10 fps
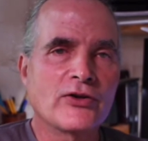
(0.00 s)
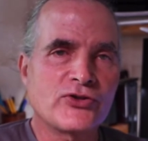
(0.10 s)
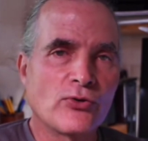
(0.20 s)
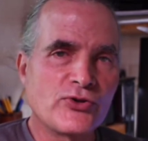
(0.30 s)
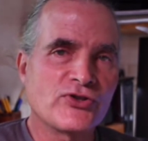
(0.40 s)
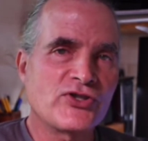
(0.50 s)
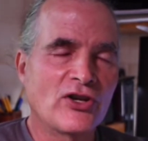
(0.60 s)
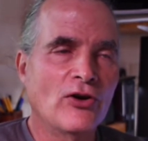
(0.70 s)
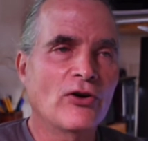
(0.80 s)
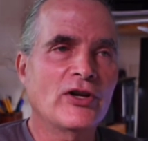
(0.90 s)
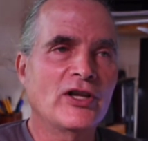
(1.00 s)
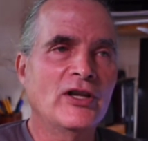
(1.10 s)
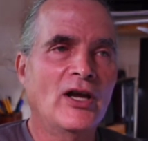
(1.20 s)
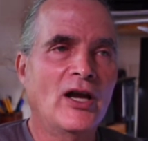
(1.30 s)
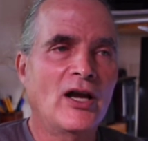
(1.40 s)
Social
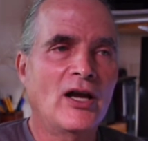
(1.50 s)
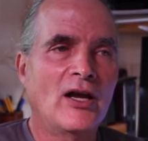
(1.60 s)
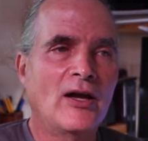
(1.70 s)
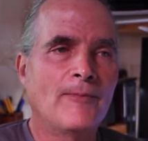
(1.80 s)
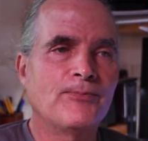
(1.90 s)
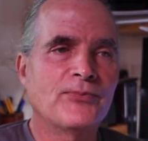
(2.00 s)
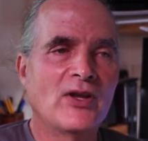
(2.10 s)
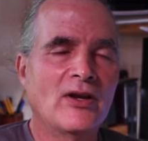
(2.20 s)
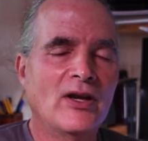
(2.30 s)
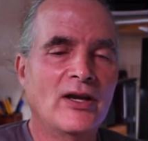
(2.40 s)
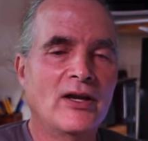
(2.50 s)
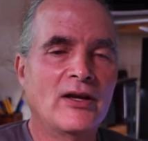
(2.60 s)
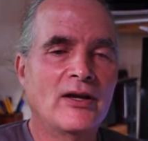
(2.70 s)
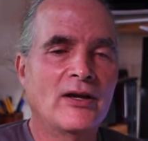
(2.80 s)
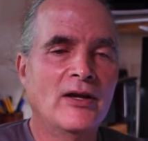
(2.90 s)
Security um,
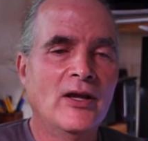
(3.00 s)
uh,